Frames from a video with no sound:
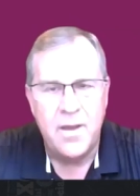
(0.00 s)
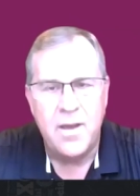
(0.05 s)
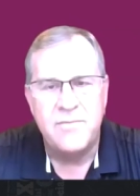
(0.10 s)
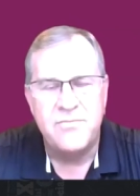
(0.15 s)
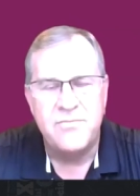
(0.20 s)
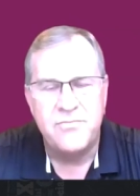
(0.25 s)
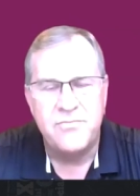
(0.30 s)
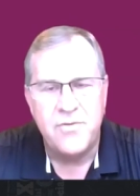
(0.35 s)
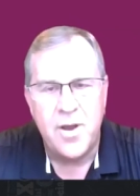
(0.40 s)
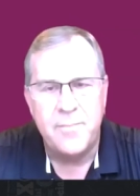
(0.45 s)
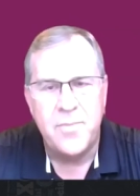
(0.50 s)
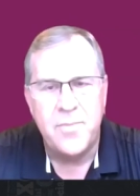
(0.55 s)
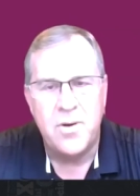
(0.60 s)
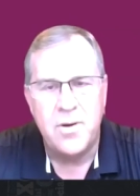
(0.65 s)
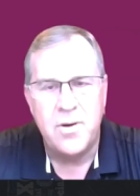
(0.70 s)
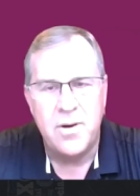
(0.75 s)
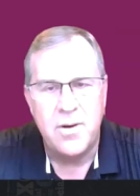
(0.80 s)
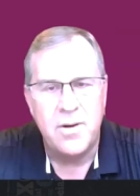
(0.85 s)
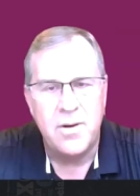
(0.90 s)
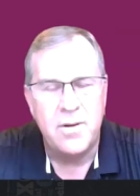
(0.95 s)
Uh, from
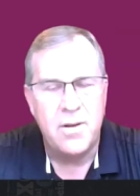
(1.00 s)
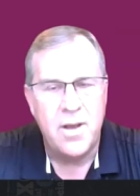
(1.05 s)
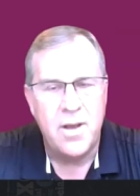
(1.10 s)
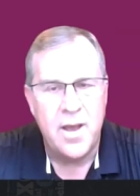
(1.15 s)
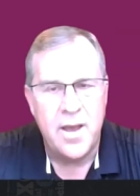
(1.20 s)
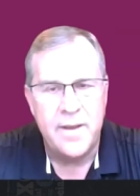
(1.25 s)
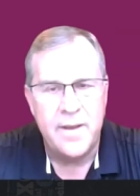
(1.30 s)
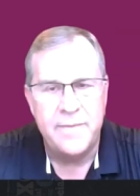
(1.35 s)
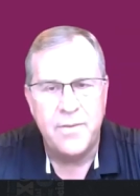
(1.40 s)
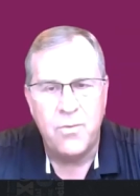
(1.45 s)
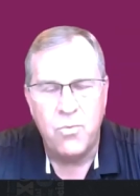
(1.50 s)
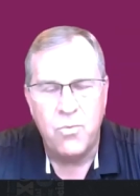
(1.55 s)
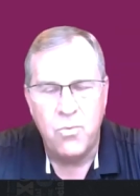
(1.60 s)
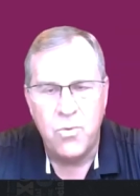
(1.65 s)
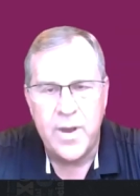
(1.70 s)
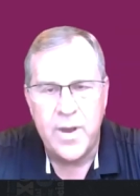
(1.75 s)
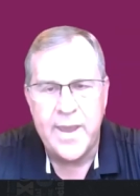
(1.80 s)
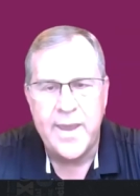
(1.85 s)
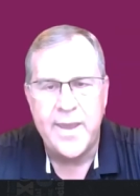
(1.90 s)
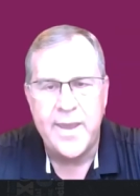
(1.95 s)
her on the
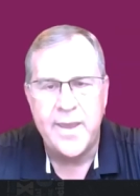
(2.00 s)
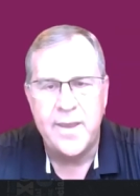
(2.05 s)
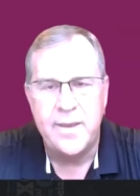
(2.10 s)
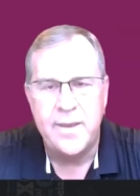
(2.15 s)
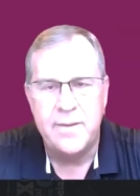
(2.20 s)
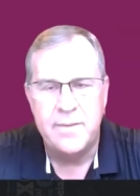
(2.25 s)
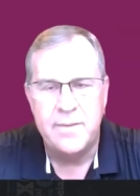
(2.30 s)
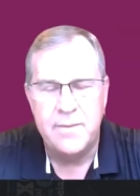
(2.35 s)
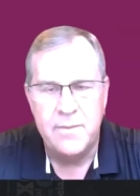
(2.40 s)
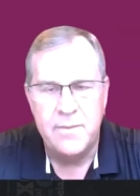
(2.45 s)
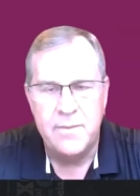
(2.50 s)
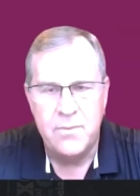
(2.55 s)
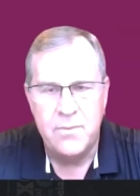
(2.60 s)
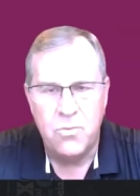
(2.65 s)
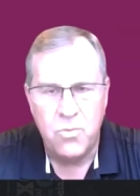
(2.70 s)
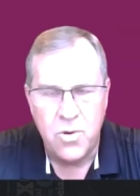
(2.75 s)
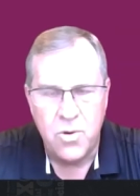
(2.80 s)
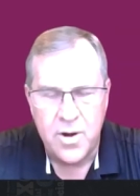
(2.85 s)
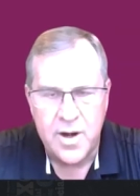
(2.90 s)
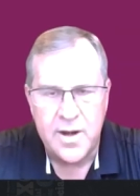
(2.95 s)
way
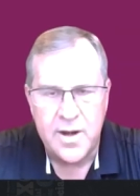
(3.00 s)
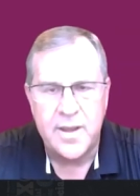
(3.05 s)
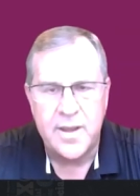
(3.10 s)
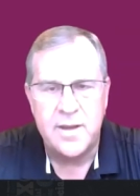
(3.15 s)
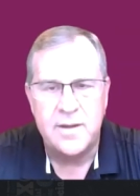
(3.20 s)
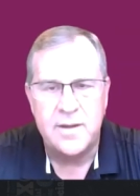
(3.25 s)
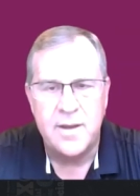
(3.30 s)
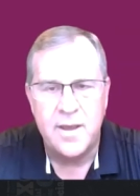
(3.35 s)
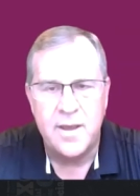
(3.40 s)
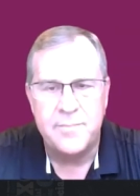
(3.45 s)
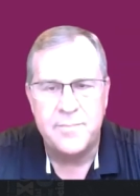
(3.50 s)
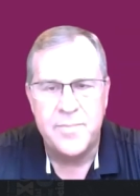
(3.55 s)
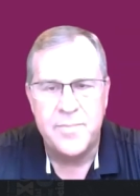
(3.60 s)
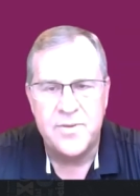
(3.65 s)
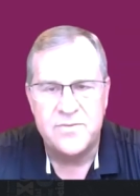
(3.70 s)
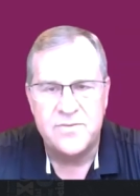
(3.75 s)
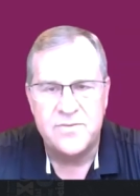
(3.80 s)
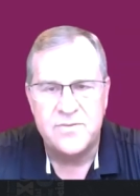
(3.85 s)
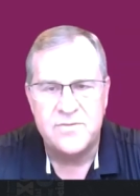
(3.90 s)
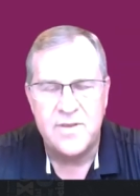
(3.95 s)
we're going to conduct
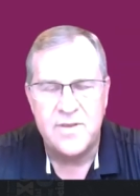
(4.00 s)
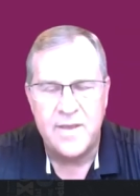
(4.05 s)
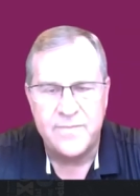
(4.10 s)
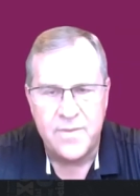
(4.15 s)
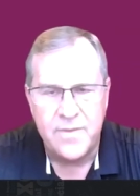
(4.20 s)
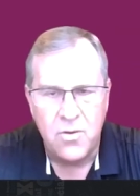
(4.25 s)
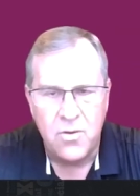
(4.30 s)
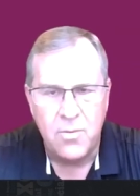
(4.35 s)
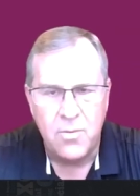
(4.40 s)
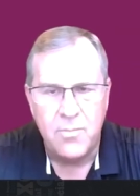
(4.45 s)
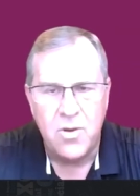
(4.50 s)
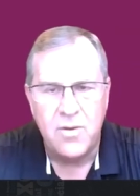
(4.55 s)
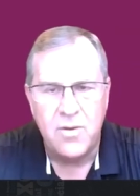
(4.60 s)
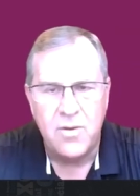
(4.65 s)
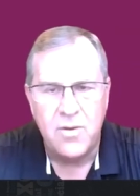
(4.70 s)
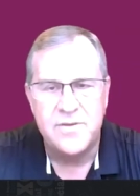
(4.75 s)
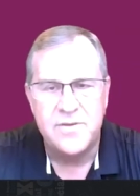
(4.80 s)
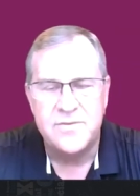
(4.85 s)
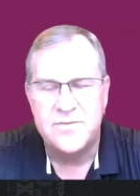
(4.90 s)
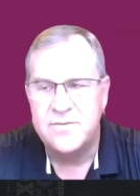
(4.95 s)
business at the home
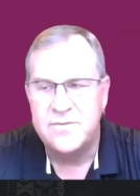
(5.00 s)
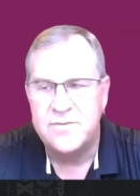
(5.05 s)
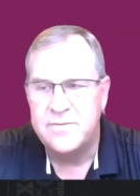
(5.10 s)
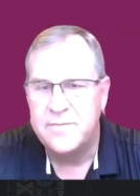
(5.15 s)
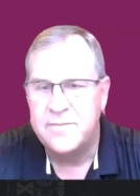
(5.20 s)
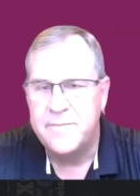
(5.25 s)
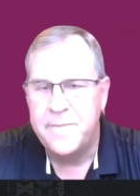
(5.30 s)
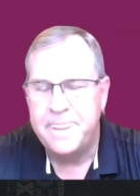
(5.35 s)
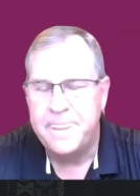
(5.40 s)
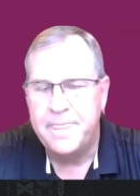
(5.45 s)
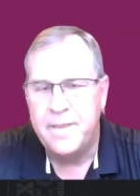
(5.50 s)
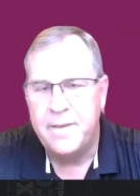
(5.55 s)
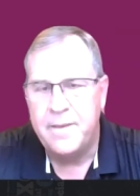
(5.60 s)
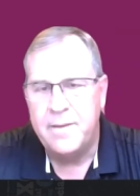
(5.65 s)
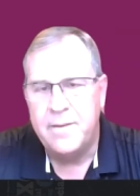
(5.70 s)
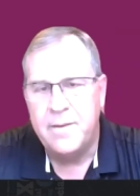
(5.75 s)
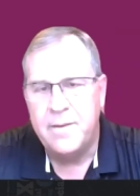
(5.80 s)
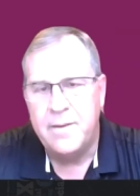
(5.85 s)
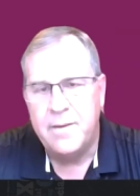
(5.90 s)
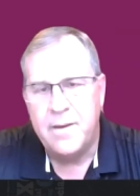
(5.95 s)
office
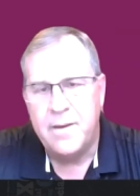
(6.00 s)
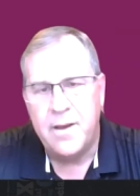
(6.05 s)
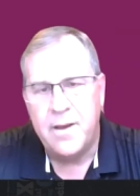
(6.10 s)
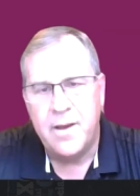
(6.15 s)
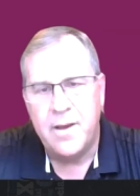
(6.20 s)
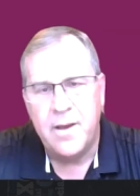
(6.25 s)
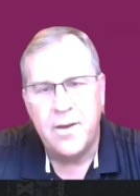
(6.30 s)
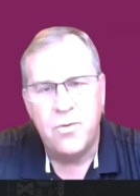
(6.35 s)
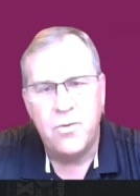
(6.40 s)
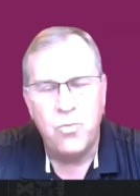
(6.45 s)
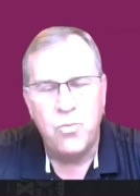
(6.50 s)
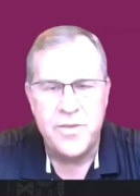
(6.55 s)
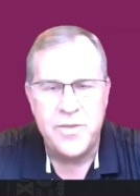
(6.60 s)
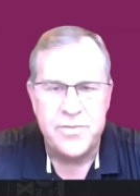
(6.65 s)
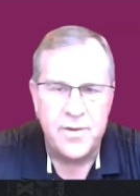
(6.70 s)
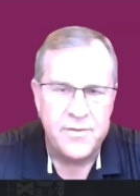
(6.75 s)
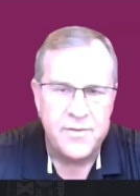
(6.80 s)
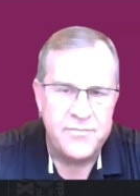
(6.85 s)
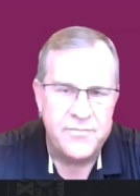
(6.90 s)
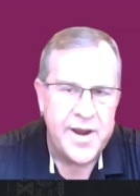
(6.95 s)
uh,
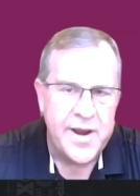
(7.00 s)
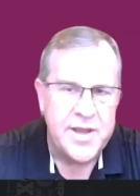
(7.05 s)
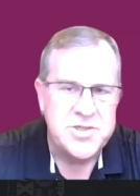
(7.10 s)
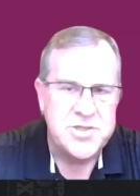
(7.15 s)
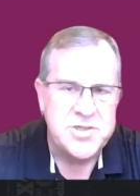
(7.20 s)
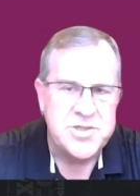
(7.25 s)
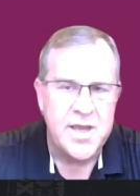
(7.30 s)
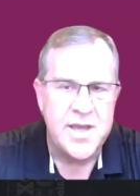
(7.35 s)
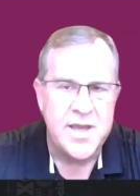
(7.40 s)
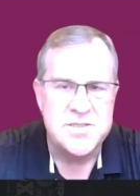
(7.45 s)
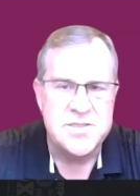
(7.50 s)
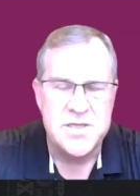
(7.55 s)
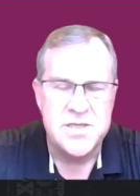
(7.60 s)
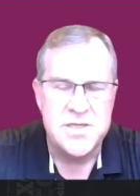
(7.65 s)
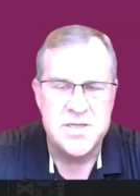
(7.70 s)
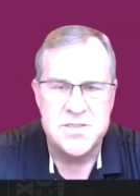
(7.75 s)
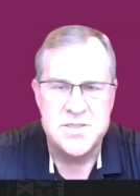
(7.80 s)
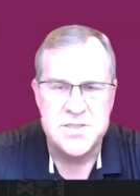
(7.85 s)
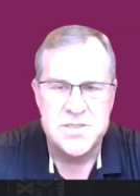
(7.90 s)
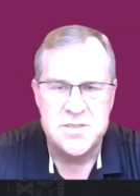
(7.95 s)
with our
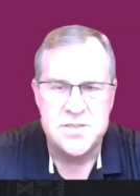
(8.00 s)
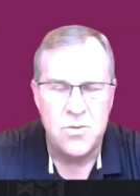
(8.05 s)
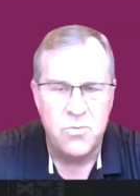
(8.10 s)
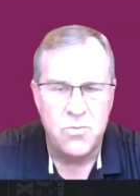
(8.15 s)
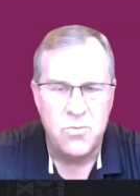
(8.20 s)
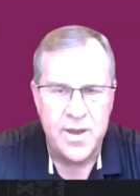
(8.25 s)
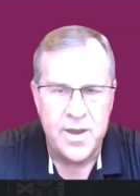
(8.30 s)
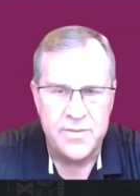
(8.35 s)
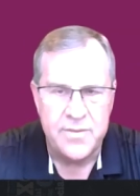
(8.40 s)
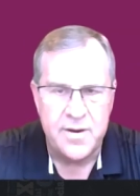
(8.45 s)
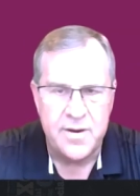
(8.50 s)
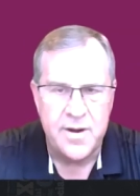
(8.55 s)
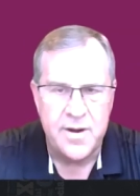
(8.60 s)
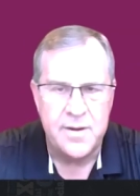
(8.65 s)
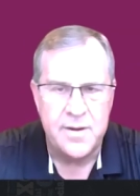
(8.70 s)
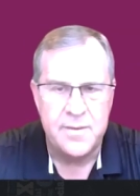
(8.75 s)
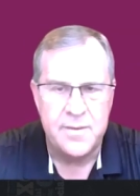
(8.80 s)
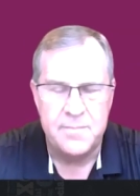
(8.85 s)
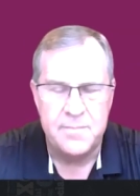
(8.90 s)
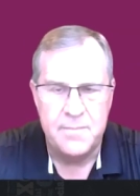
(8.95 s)
franchisees and the way they're
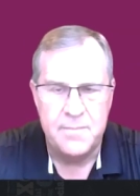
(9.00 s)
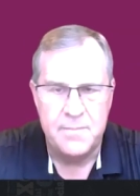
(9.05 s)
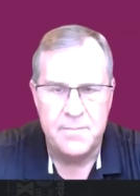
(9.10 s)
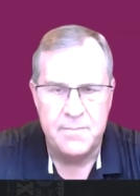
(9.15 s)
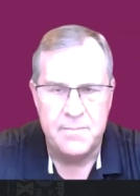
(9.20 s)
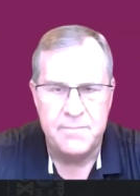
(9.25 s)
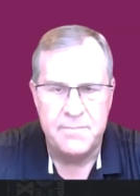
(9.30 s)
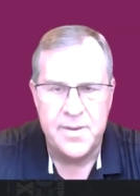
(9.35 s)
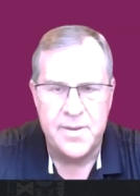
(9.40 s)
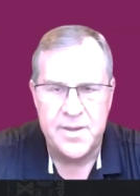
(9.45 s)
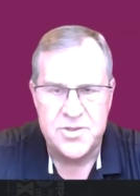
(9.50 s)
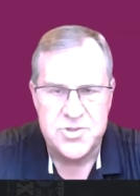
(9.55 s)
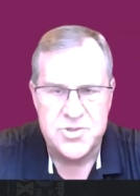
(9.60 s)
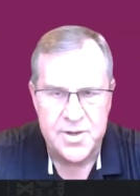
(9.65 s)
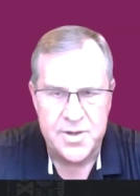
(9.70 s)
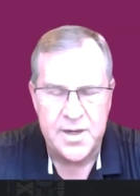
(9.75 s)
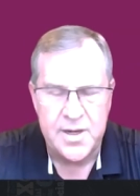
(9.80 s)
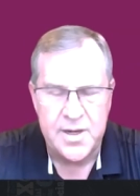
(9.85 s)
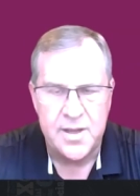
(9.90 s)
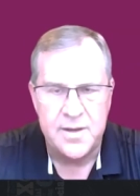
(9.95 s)
going to be
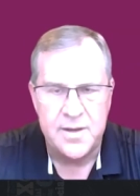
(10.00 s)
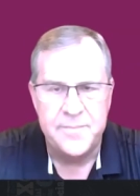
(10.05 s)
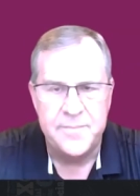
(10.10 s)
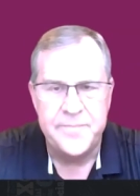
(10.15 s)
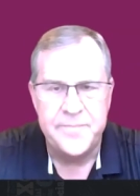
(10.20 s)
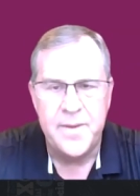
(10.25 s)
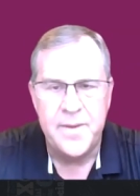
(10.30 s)
treated.